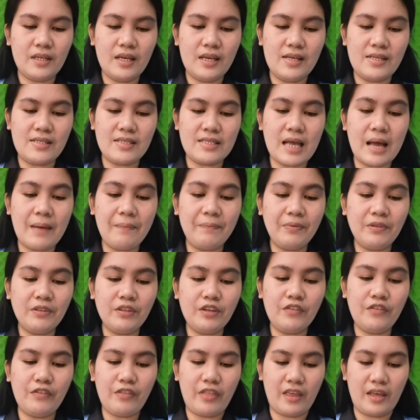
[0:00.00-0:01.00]
Example
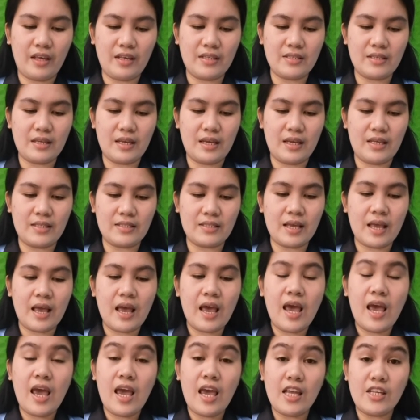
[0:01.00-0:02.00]
of this is
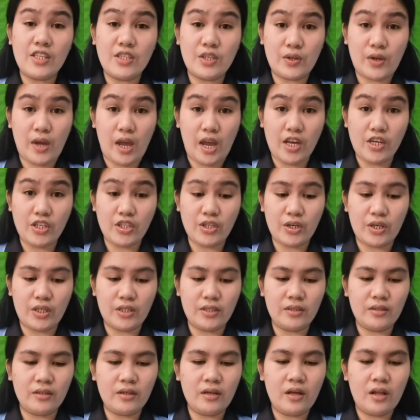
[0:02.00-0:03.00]

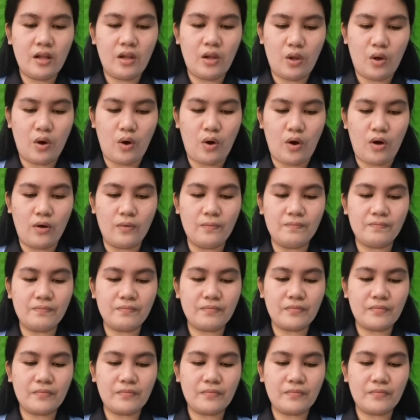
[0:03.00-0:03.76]
education law.